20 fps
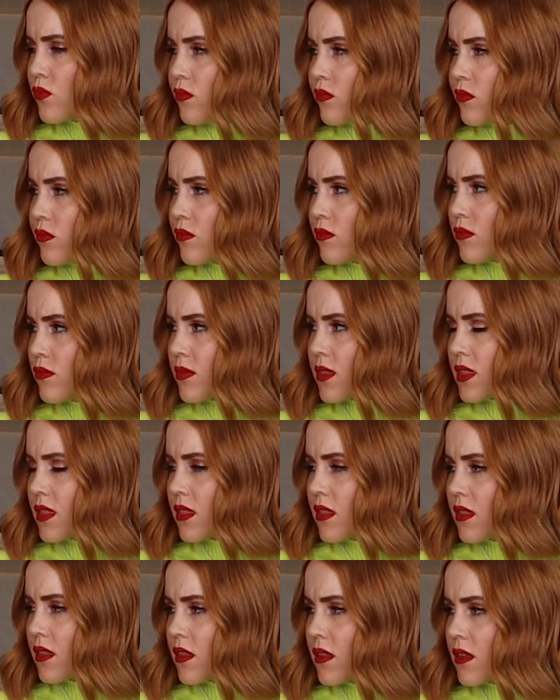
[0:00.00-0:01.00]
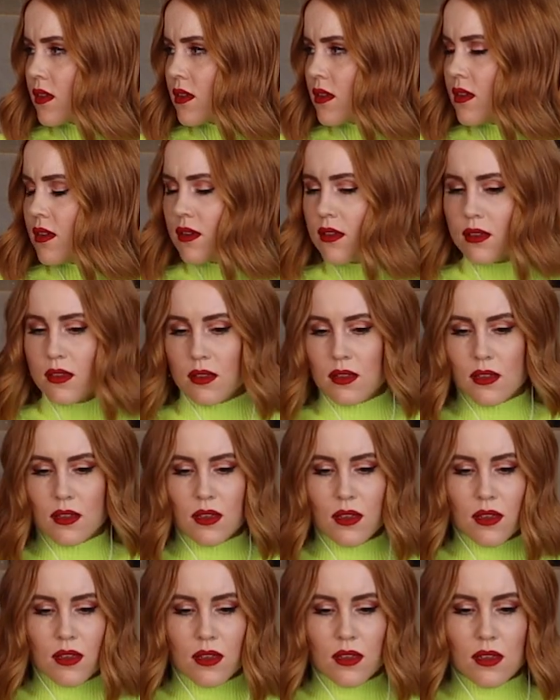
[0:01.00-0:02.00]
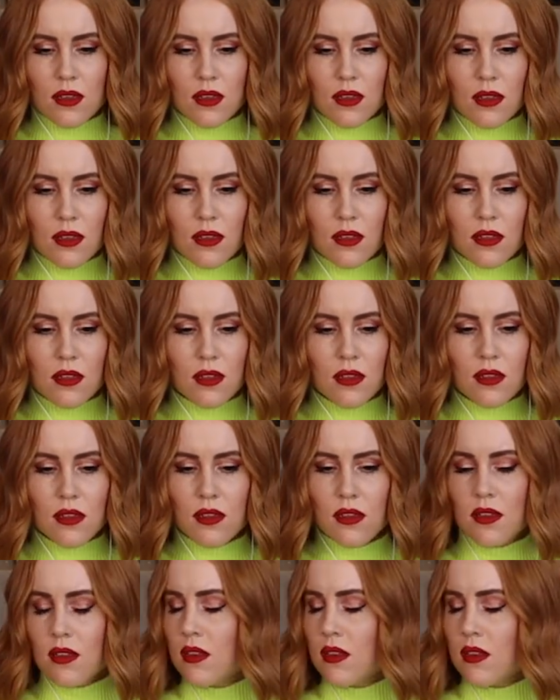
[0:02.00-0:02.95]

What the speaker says: [no speech]